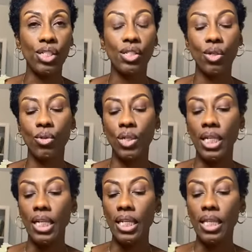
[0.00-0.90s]
So
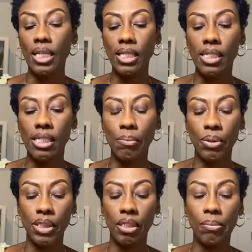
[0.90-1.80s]
this
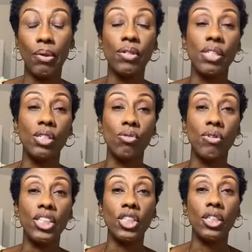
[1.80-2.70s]
particular person is
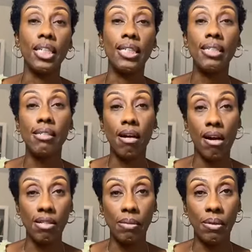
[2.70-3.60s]
Richard, and he's the
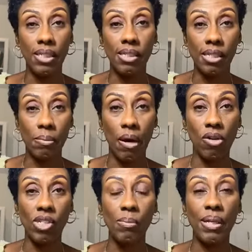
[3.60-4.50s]
husband, he's a
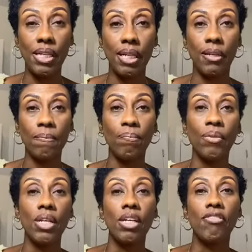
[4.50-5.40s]
spouse speaking
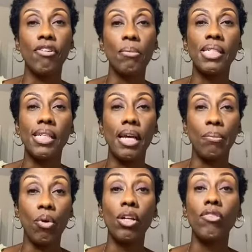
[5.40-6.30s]
from a
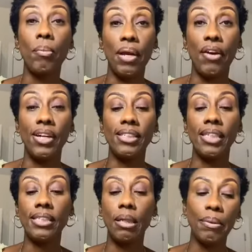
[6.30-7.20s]
standpoint of a parent,
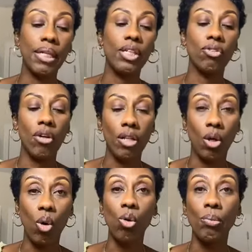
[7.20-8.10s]
and typically throughout
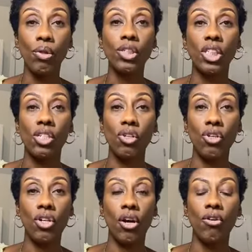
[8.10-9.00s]
the whole book, just so
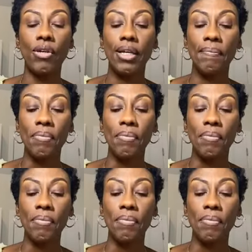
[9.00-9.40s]
you know,